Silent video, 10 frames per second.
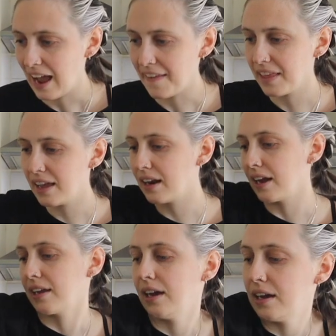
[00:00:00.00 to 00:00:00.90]
And then
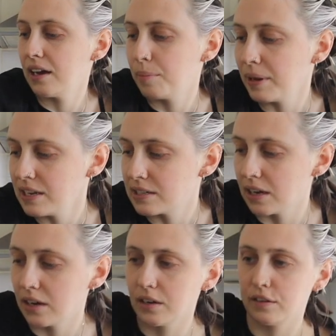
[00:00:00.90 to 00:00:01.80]
I cut a piece
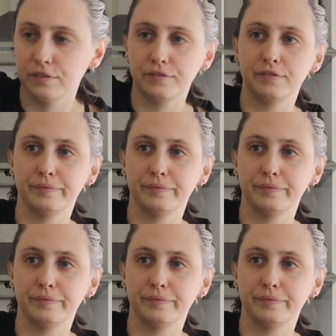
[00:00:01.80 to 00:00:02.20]
of